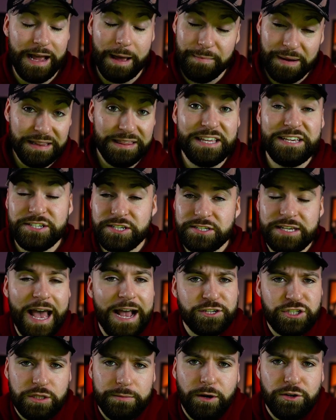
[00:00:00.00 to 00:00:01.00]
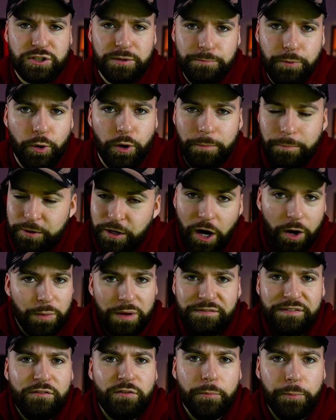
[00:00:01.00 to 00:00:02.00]
I mean, this is actually the most important card
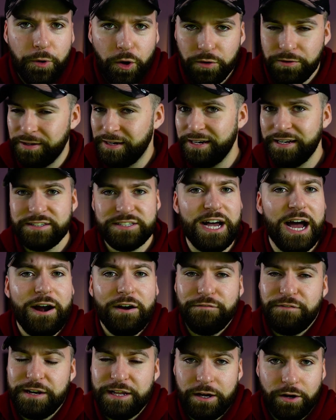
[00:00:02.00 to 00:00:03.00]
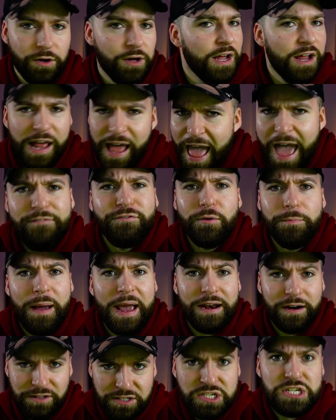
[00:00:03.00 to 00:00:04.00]
we've ever pulled in an entire video ever
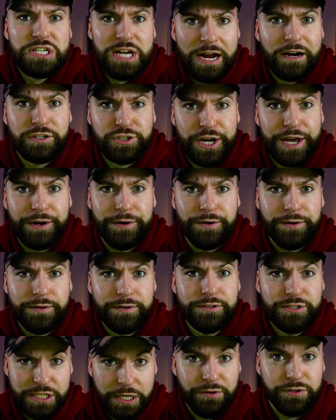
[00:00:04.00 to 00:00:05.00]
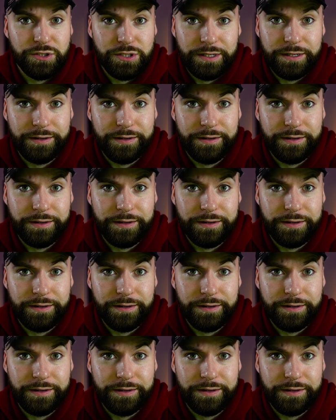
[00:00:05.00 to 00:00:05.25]
made on this entire channel. Seriously.